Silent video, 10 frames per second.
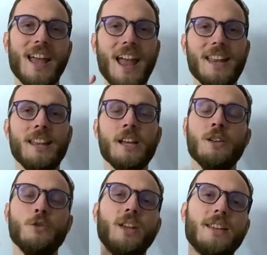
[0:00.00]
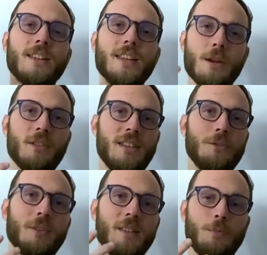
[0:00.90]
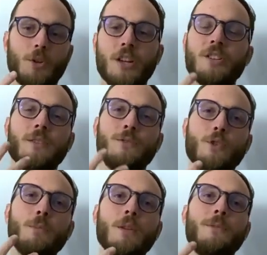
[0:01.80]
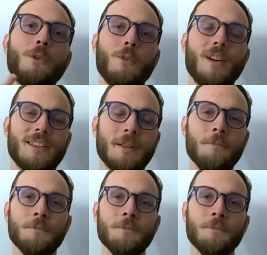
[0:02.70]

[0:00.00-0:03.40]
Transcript: and you get guaranteed reciprocation from the three of us